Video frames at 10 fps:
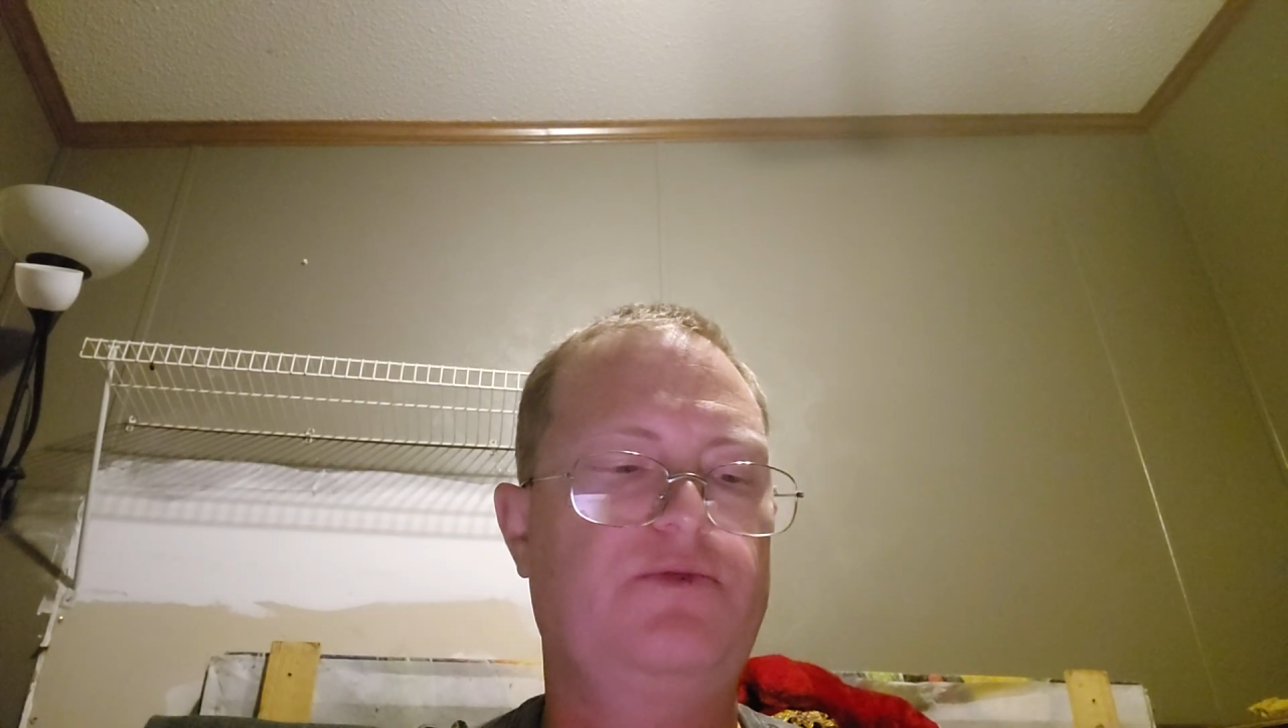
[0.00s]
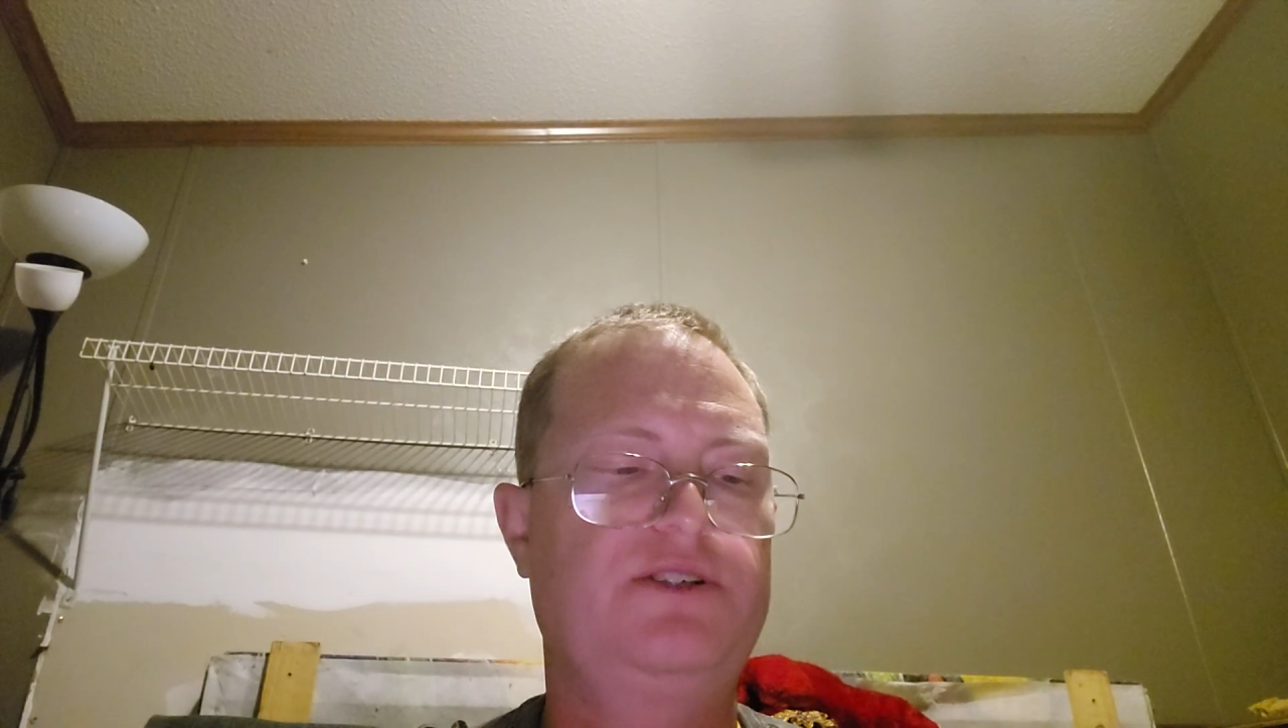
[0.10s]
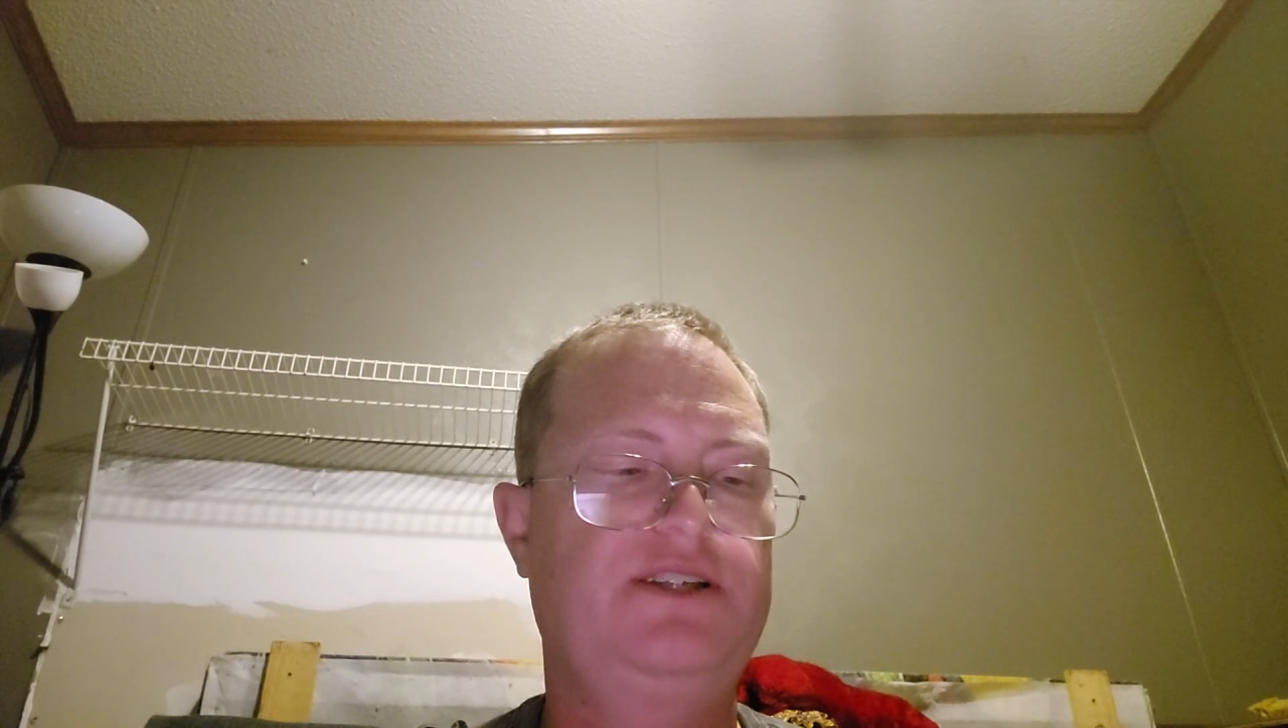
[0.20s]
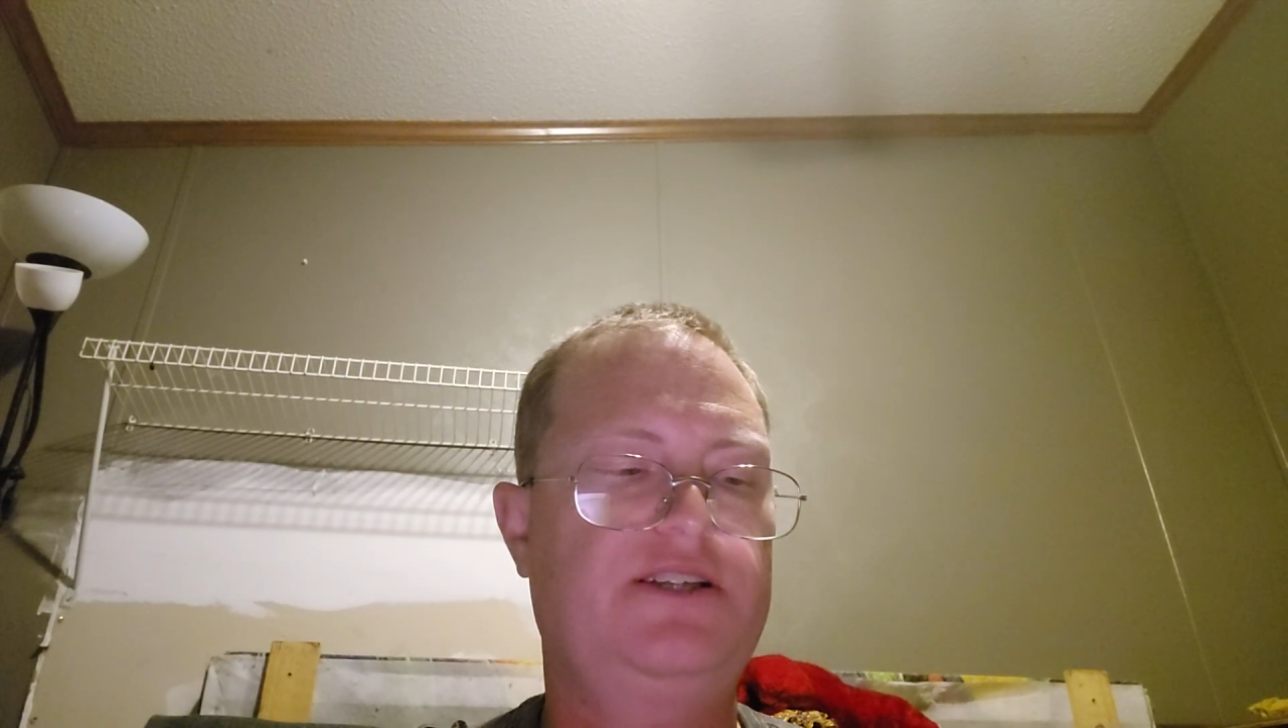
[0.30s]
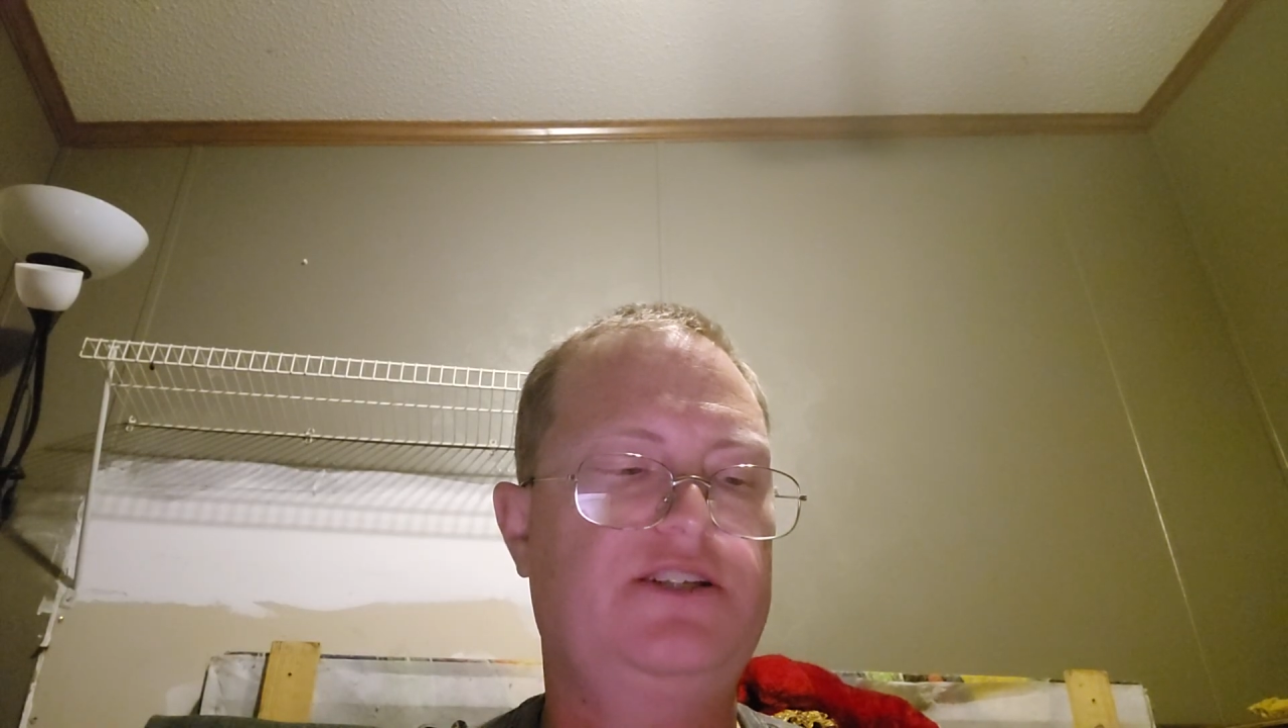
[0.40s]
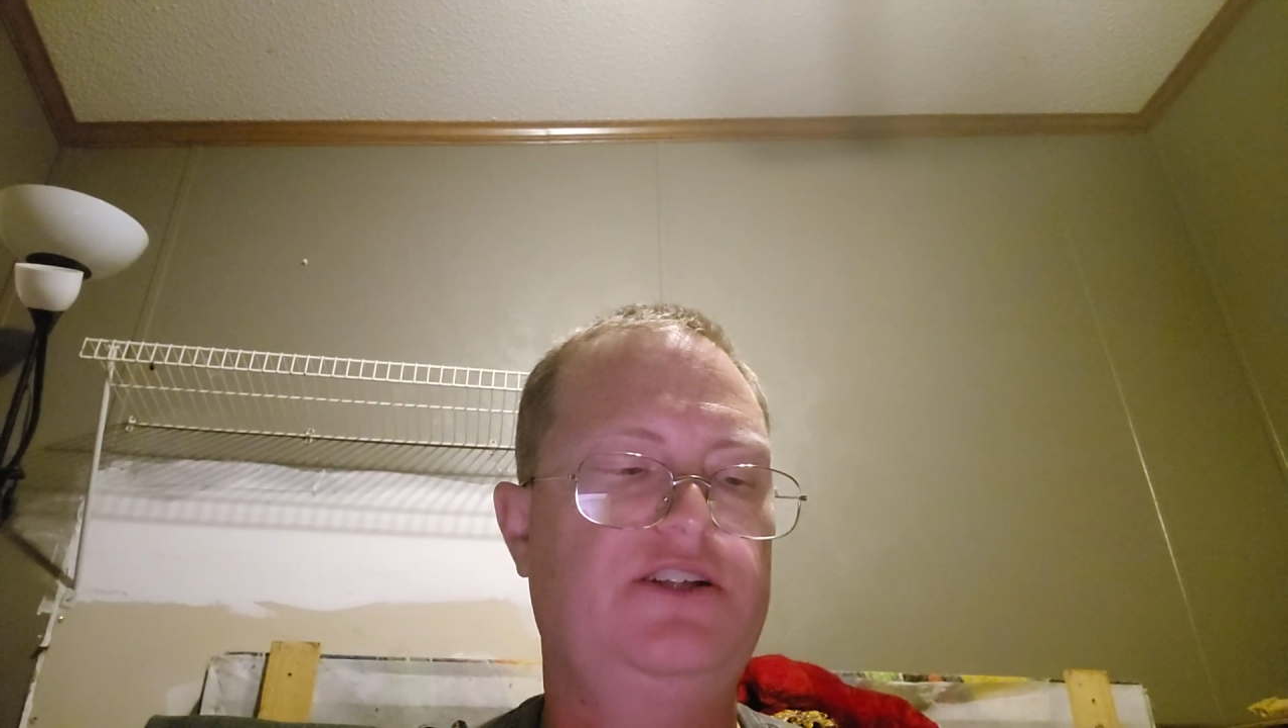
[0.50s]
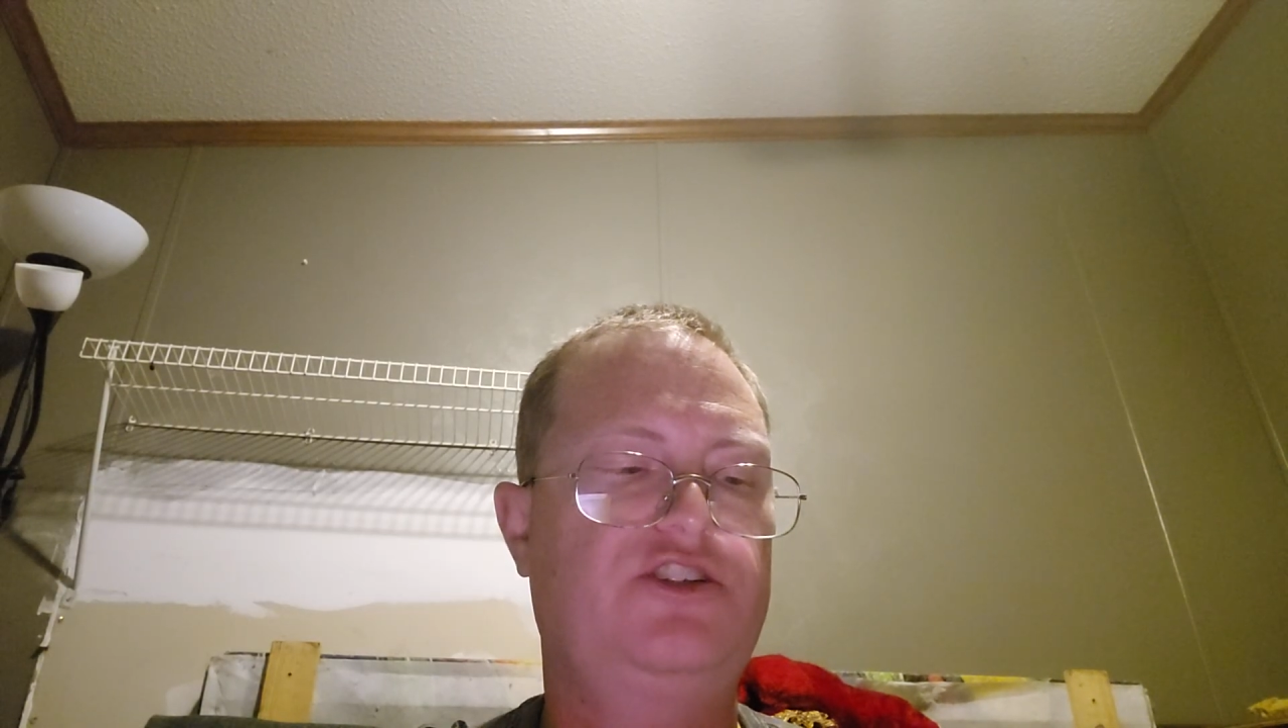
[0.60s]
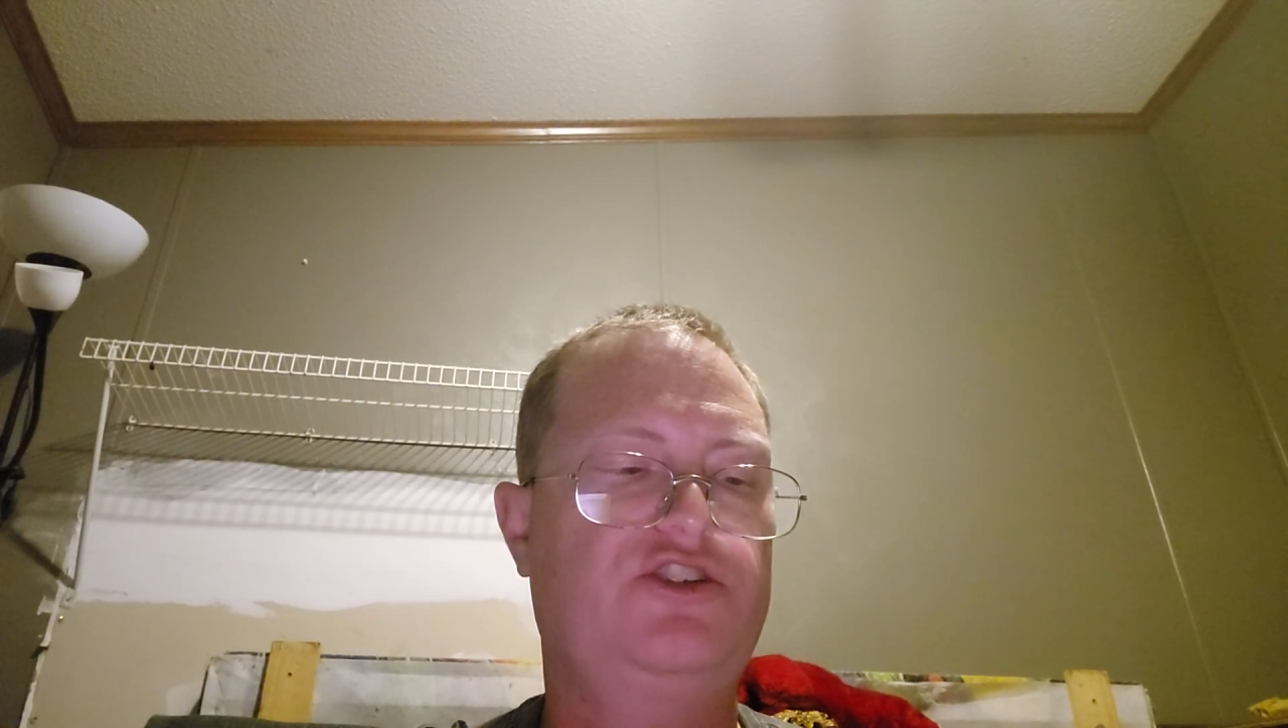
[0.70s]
resistance